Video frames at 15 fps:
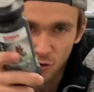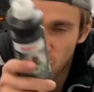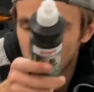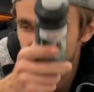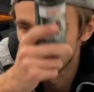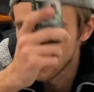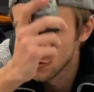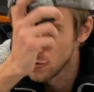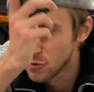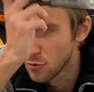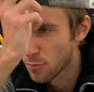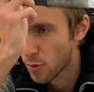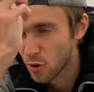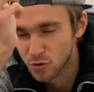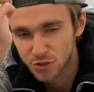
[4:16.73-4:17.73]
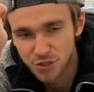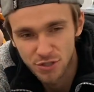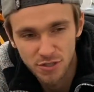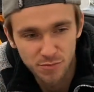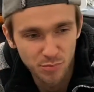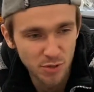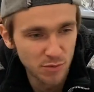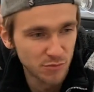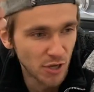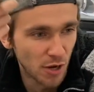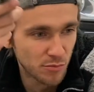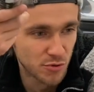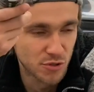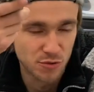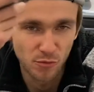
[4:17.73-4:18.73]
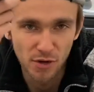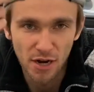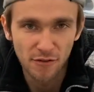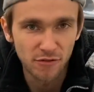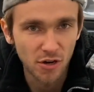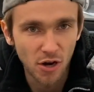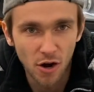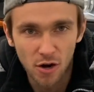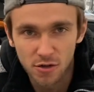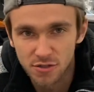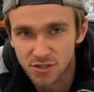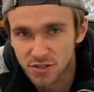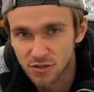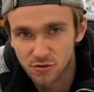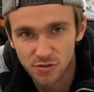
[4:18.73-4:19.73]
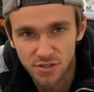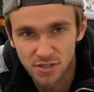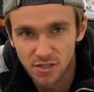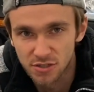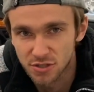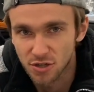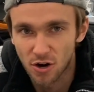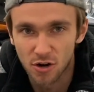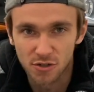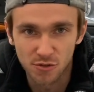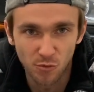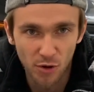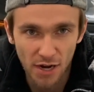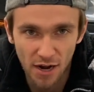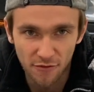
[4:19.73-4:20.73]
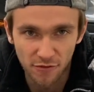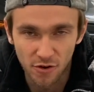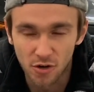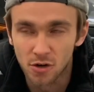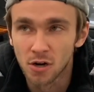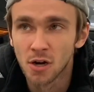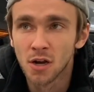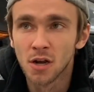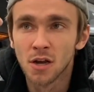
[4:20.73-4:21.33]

whether you do Porsches, BMWs, whatever cars, single stage cars, whatever,